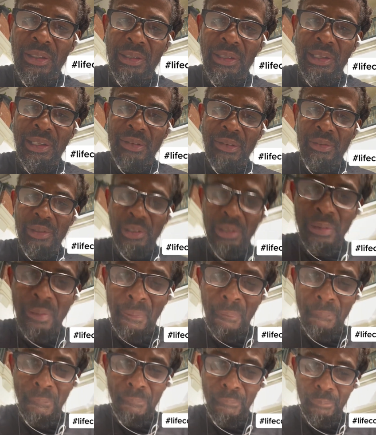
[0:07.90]
Having a
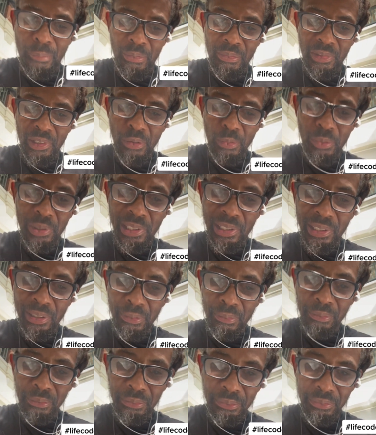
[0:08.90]
good weekend,
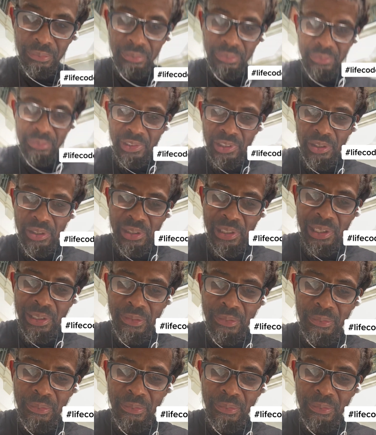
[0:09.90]
good day.